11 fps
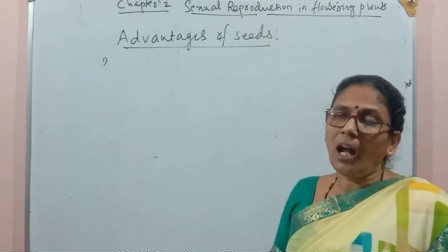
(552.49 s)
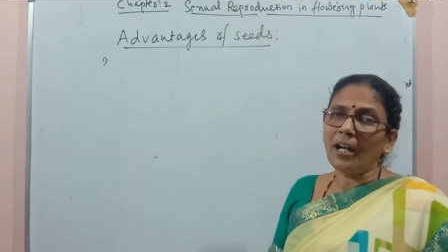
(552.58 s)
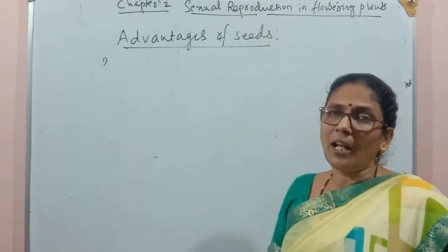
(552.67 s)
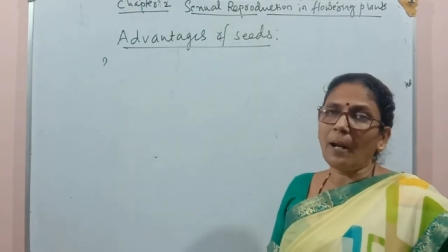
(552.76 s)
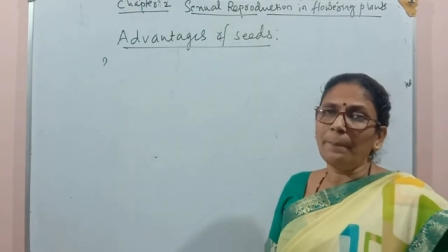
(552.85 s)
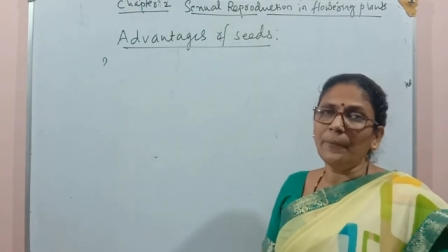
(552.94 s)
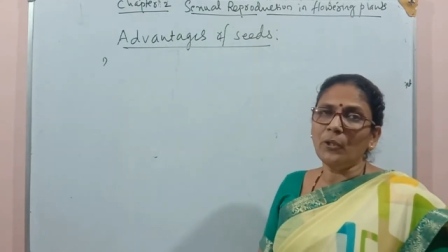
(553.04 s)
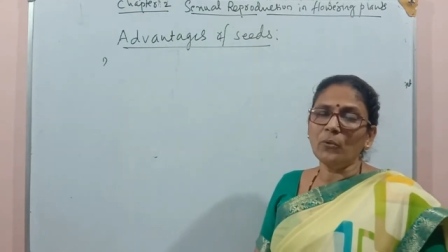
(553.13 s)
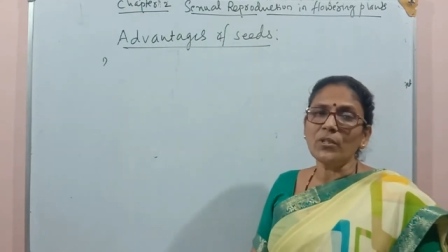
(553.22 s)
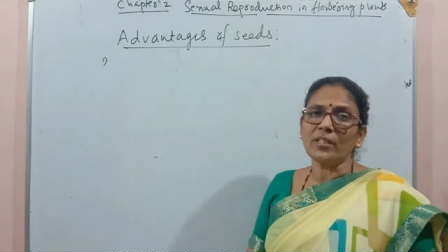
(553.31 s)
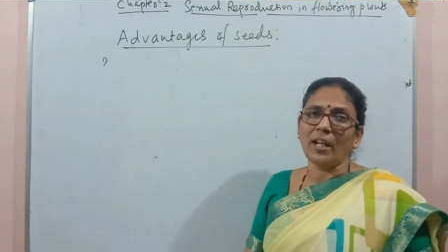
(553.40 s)

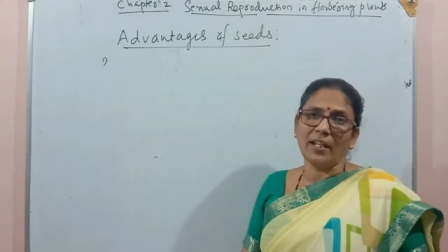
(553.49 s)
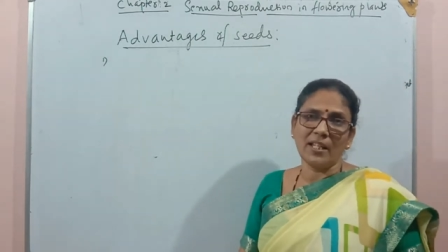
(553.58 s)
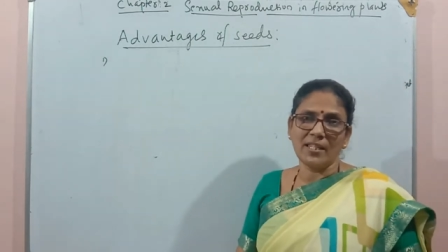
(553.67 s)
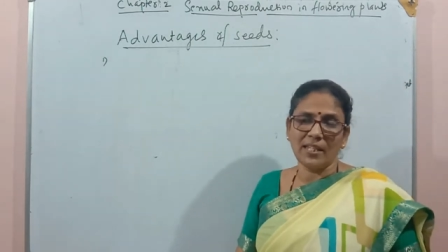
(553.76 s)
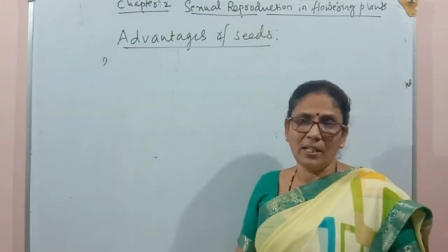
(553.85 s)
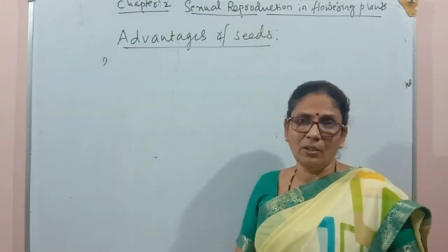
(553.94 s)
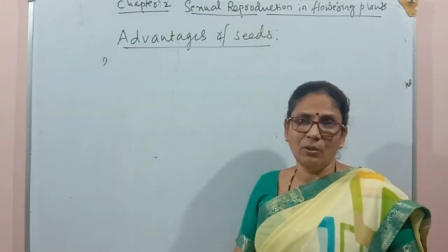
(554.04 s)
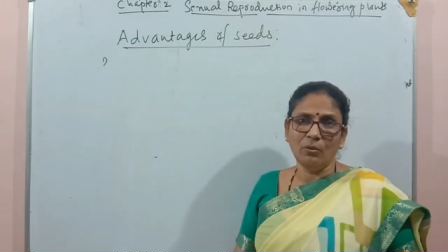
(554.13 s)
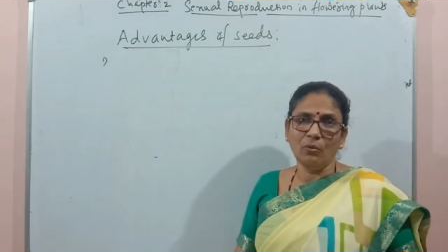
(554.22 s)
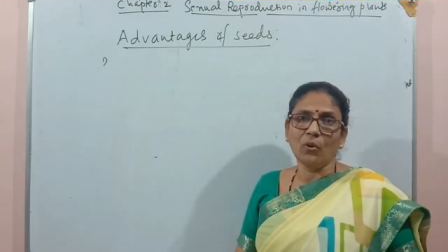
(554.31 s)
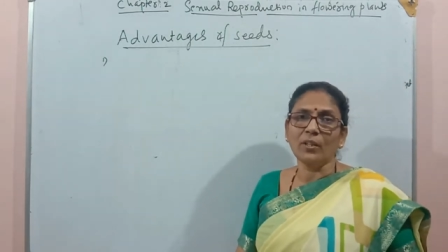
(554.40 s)
adaptive strategy
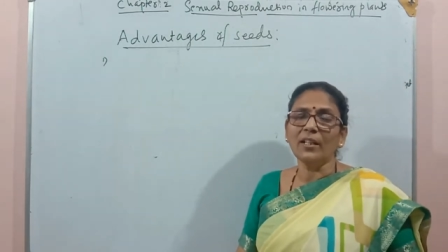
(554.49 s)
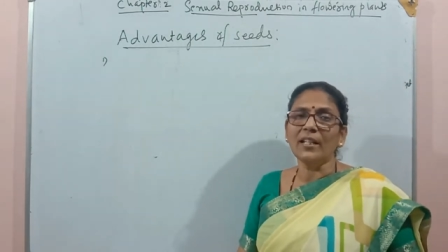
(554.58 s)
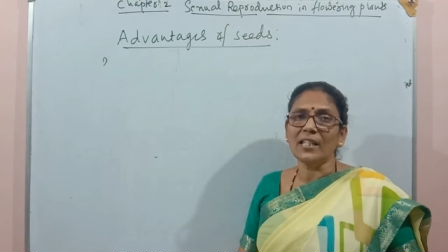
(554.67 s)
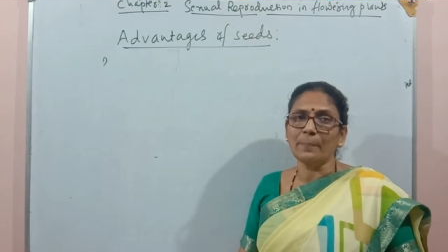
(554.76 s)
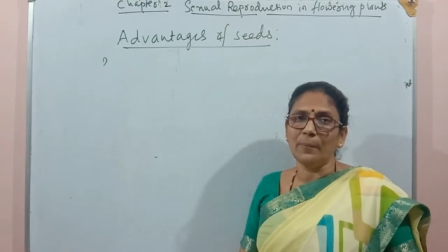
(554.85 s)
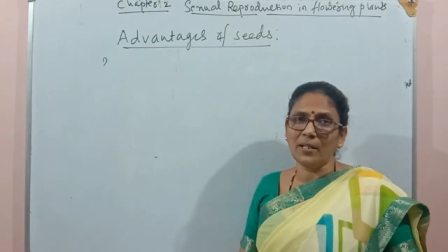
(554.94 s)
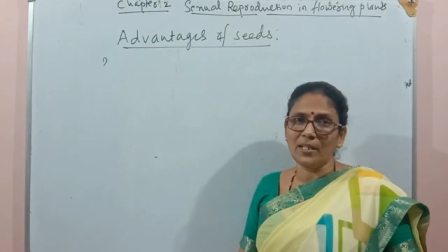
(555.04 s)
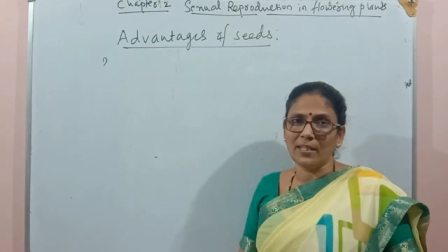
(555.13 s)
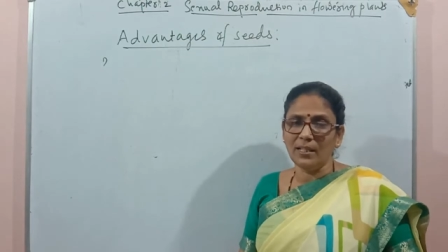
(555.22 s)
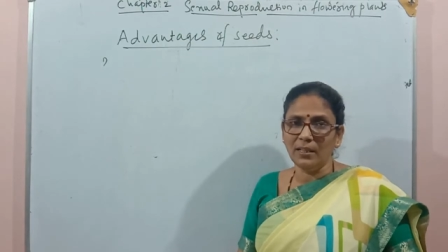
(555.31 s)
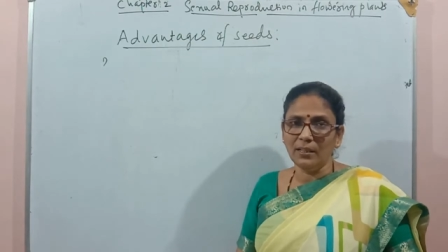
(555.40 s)
for the
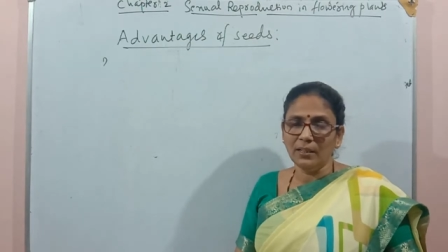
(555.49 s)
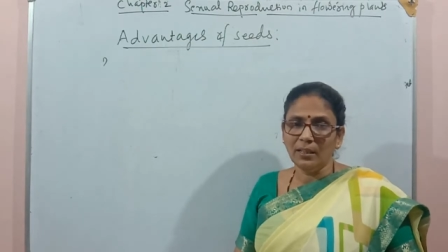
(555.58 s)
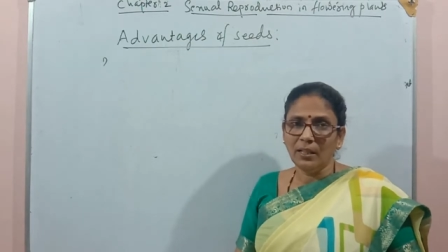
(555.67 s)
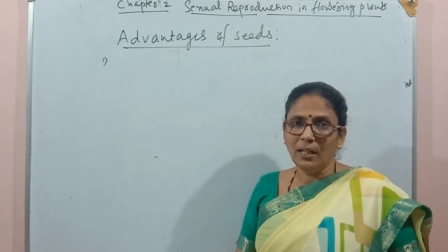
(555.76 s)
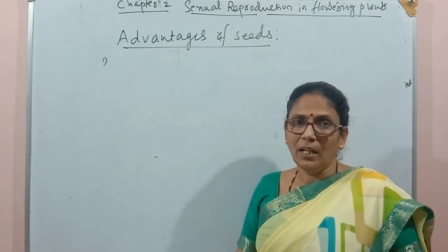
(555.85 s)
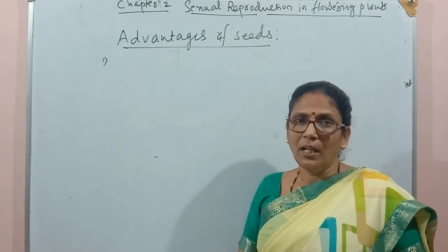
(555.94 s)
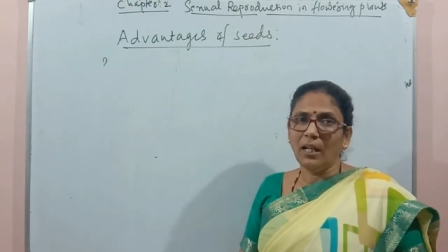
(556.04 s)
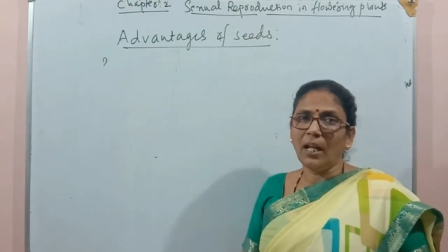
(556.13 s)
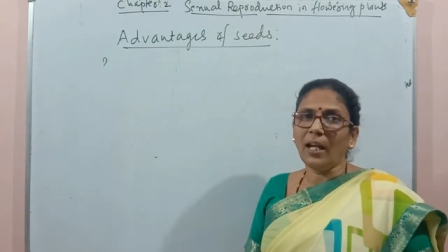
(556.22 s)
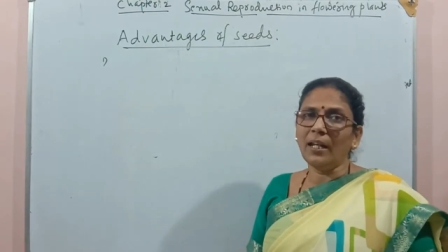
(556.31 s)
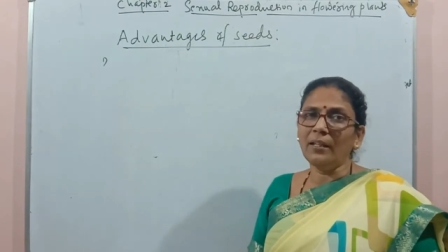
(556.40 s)
dispersal
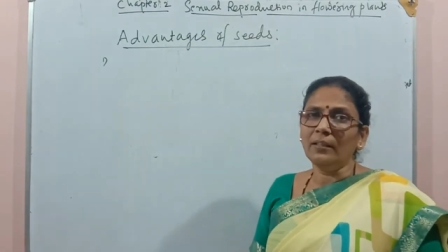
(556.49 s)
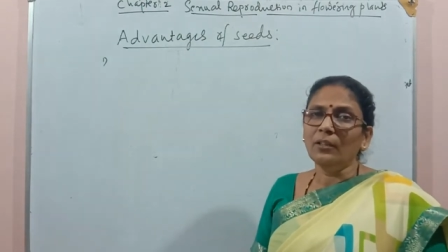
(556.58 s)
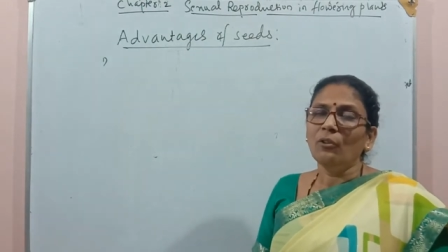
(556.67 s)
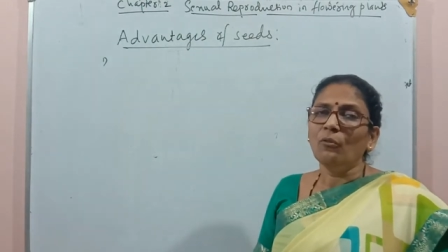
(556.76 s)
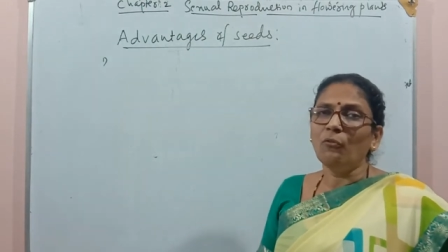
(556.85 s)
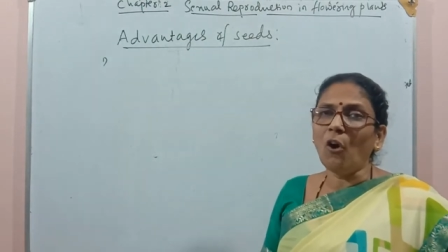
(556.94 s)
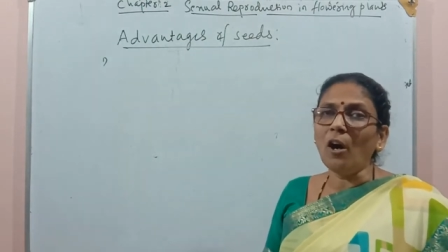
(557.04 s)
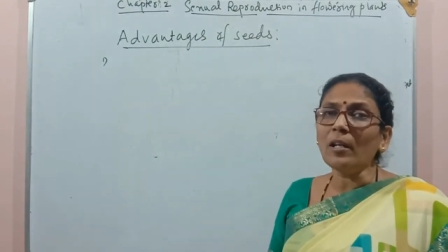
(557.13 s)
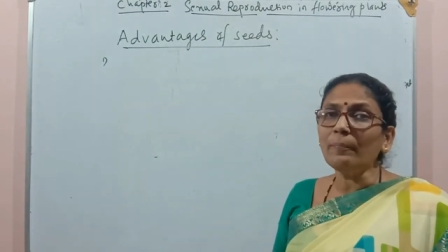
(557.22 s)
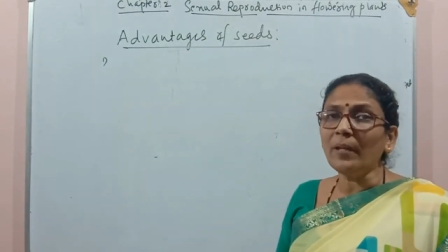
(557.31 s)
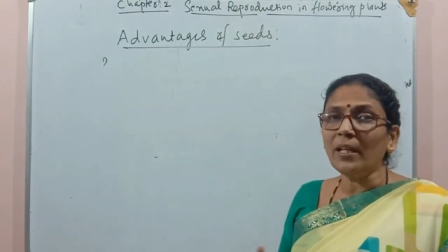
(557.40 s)
and
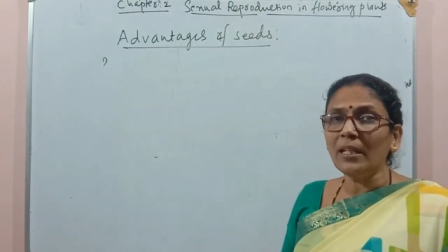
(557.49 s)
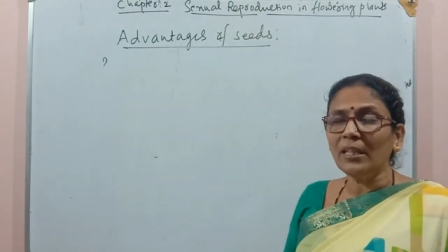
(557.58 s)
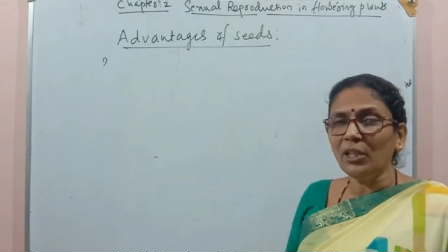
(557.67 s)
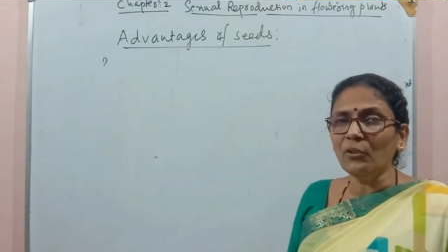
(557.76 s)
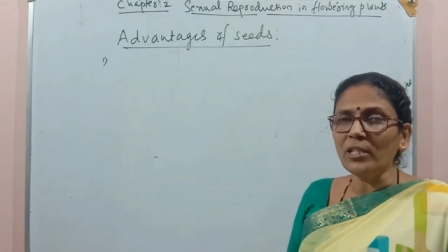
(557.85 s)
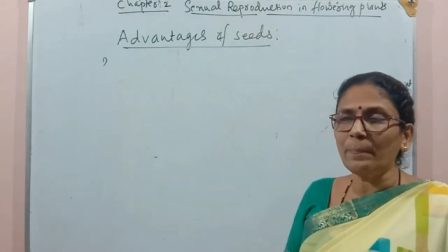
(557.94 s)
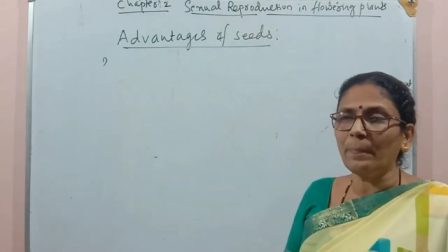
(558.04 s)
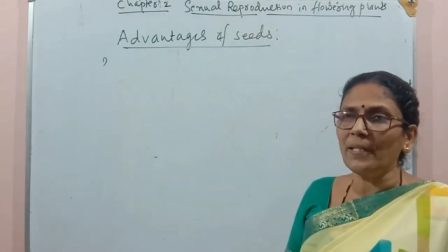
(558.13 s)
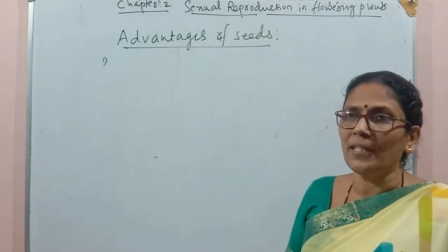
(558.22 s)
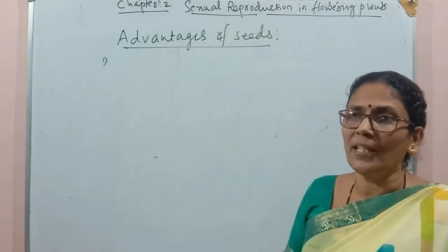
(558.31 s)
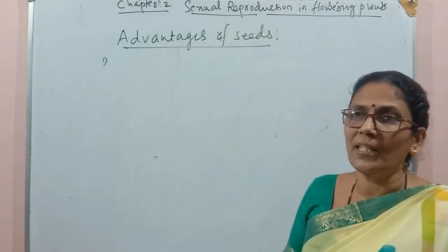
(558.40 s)
forming new
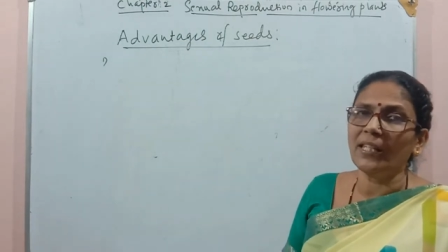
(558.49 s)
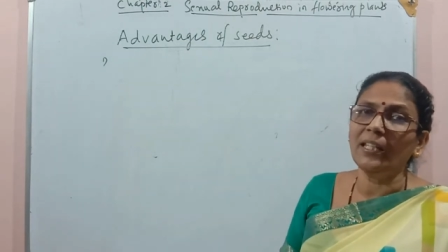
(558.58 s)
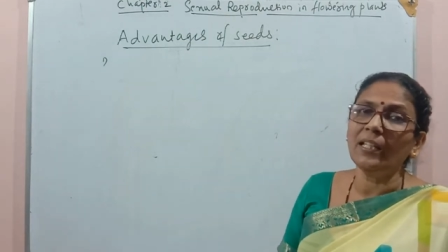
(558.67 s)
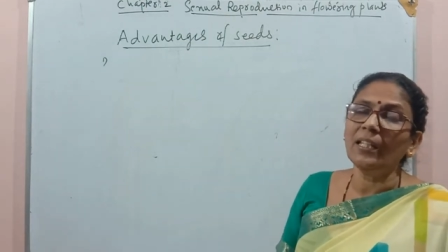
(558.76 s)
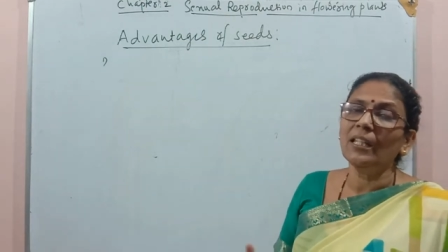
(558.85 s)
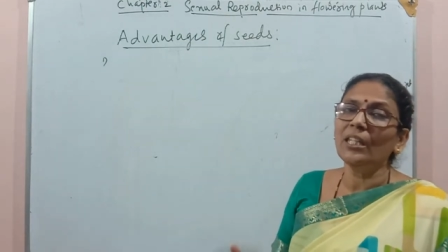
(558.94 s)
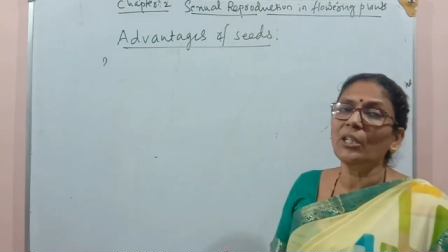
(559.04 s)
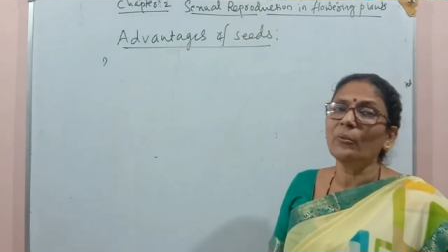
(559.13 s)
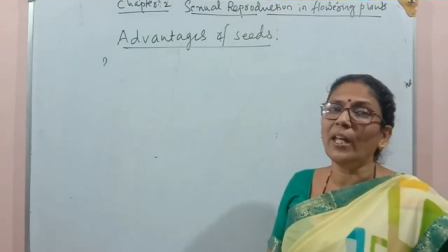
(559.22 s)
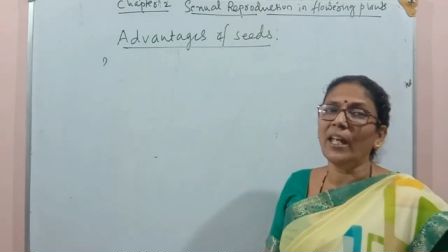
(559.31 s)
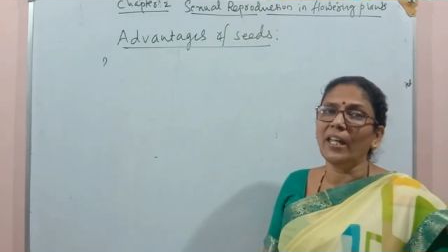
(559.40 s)
species in
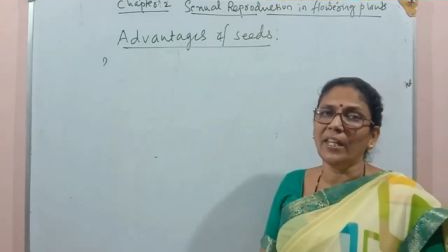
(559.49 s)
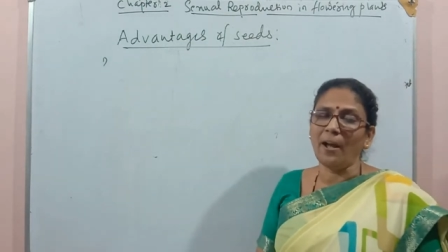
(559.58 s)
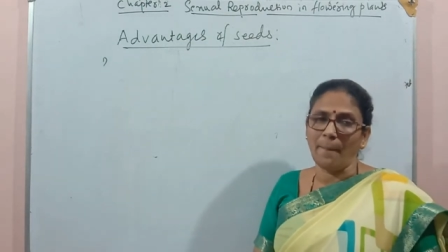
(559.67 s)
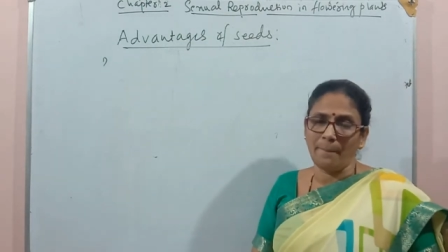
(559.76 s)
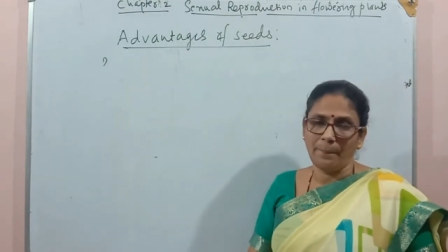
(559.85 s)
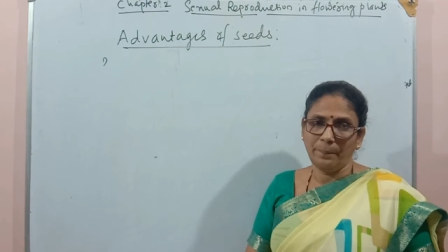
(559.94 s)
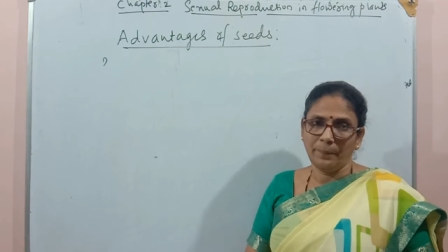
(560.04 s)
new area.